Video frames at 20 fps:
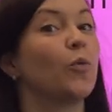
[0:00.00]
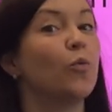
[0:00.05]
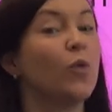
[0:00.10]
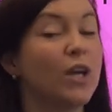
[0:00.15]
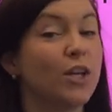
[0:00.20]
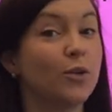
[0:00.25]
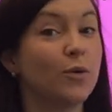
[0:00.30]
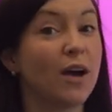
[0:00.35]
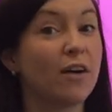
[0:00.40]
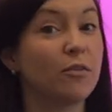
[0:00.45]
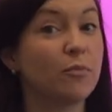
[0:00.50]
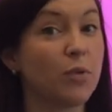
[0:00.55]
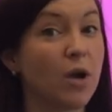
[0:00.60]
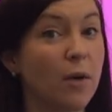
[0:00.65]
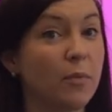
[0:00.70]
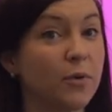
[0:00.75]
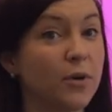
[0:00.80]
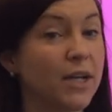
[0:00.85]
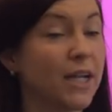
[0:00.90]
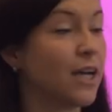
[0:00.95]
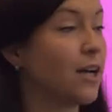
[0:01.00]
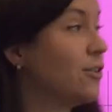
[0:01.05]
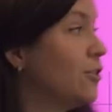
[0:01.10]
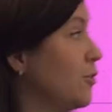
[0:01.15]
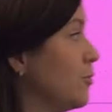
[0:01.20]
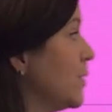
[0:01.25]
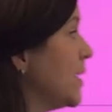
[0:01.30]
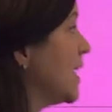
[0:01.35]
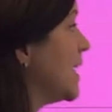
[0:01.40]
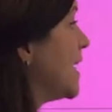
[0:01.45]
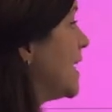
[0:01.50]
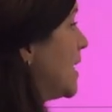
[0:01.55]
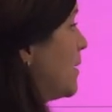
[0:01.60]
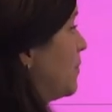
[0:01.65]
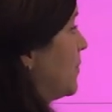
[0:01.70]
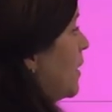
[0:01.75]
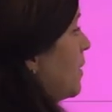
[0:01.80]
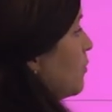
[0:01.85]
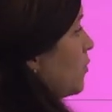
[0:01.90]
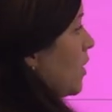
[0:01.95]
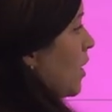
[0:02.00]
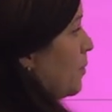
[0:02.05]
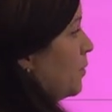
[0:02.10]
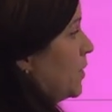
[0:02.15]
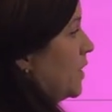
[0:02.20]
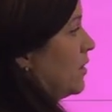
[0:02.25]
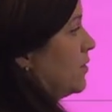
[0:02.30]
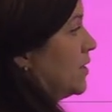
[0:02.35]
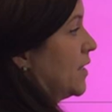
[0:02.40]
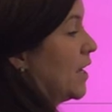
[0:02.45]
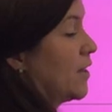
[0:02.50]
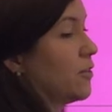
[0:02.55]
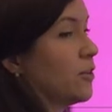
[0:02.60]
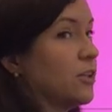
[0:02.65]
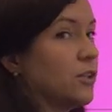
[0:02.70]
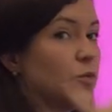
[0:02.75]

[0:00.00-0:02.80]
When you have a proper noun, you keep that proper noun together.